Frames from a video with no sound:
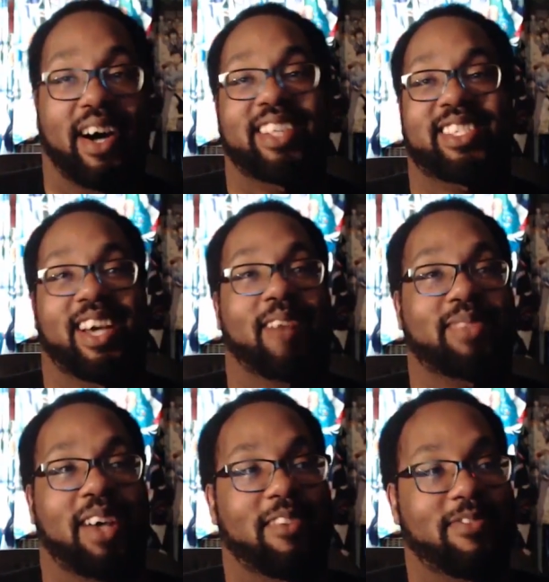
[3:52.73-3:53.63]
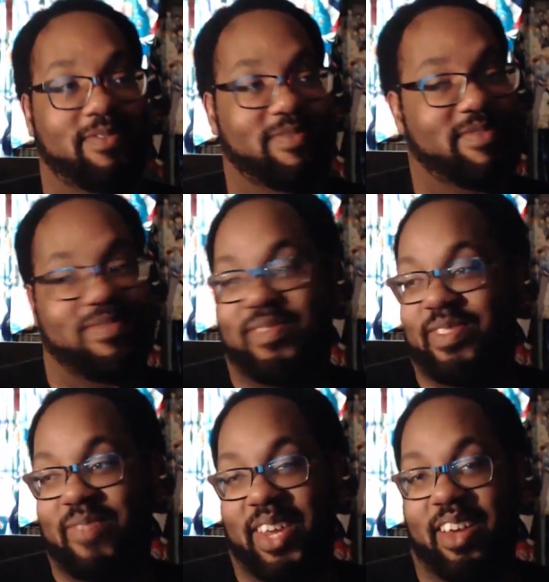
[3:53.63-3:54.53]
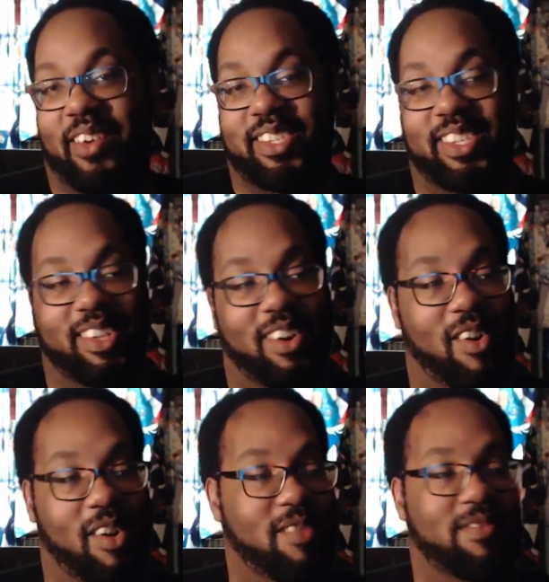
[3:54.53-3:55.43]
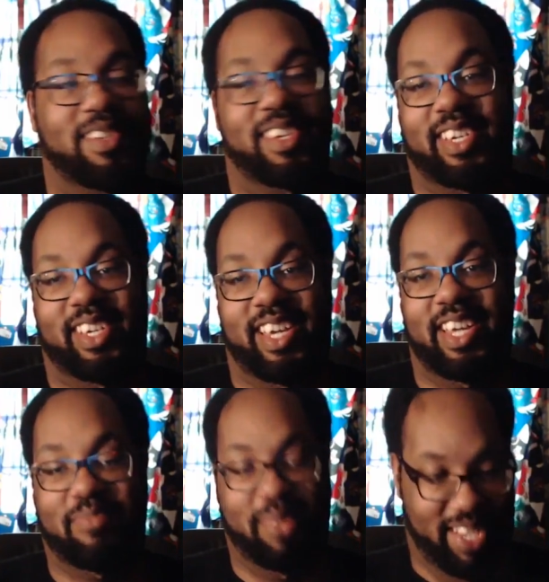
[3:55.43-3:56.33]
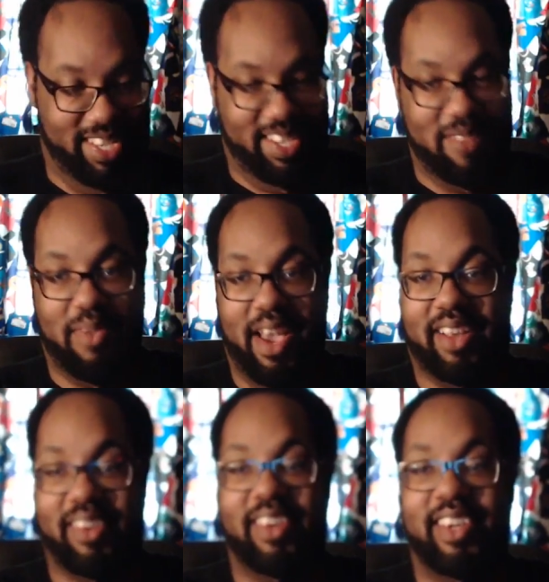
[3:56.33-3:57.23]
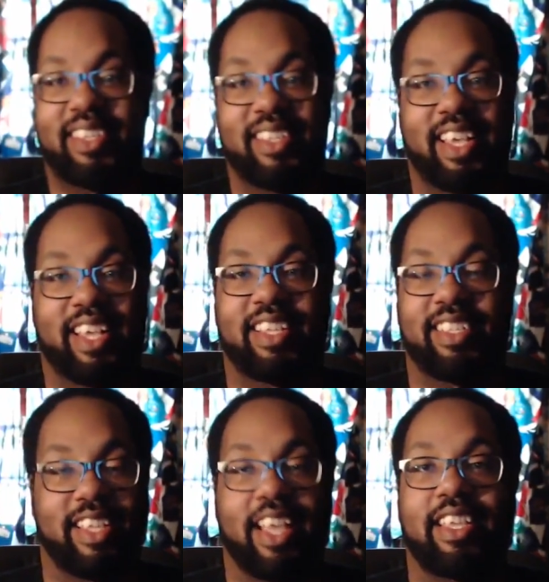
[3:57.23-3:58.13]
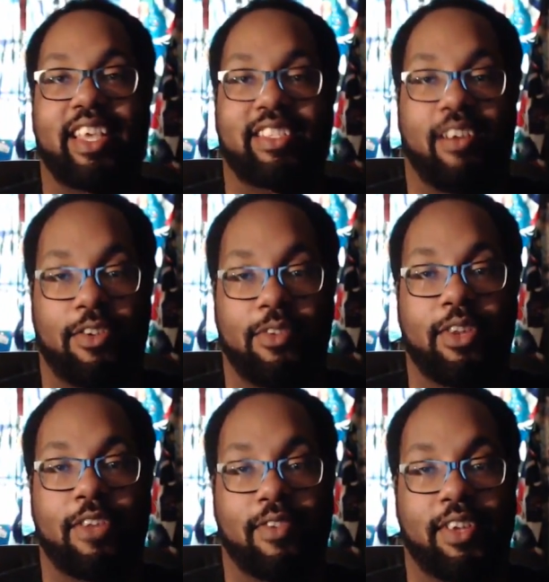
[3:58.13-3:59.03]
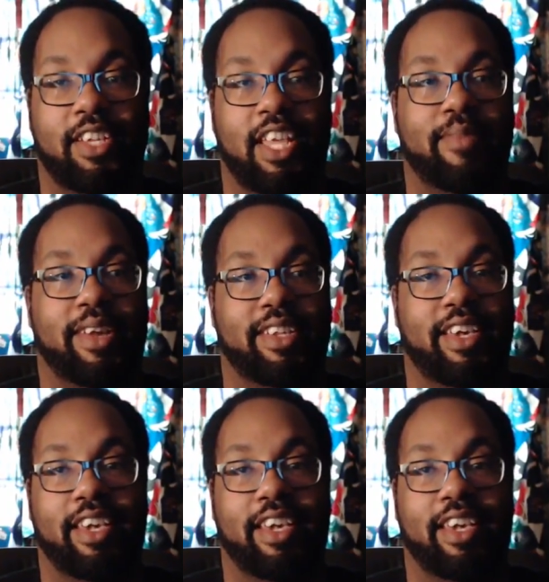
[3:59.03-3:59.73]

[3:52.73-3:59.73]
Bond chopped off Meliodas' arm, he put that shit back on, and that means, are you really from the demon